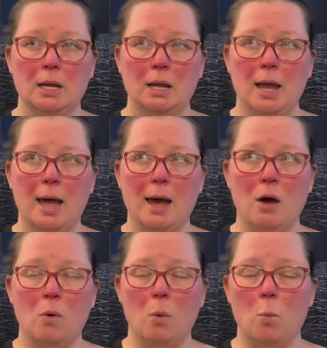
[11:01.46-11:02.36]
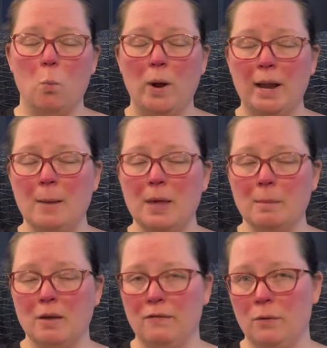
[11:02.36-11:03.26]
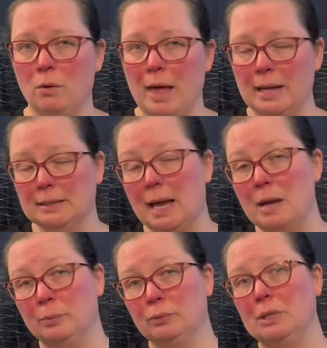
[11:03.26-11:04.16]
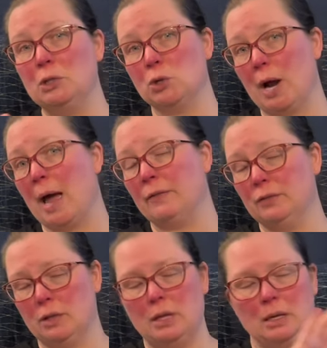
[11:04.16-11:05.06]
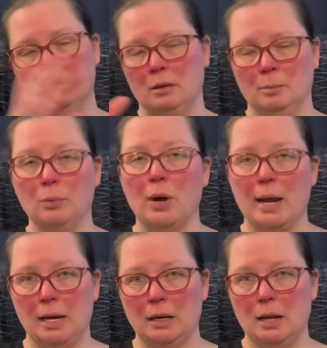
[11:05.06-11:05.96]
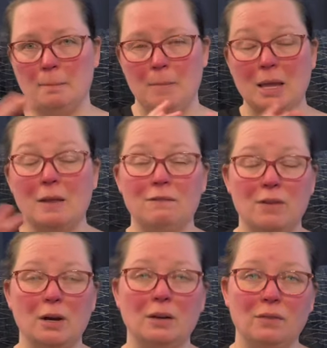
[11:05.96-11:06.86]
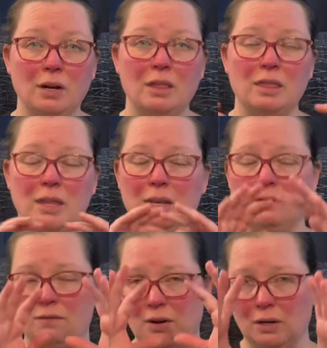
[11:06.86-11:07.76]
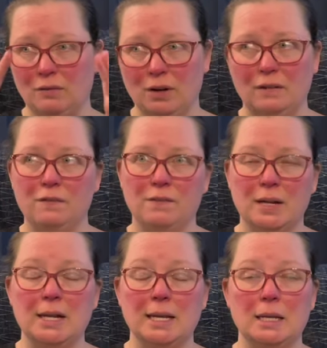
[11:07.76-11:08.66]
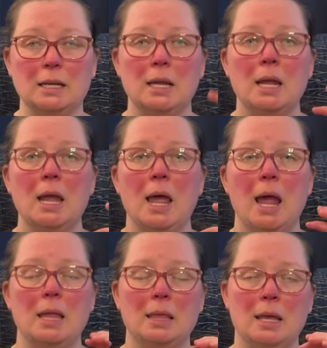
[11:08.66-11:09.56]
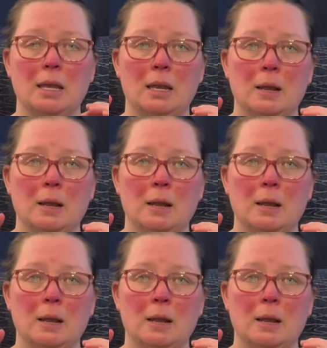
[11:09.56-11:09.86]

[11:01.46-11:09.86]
how when I make my faux lags, I pre-draft the braid and make it very, very thin and very, very fine, and then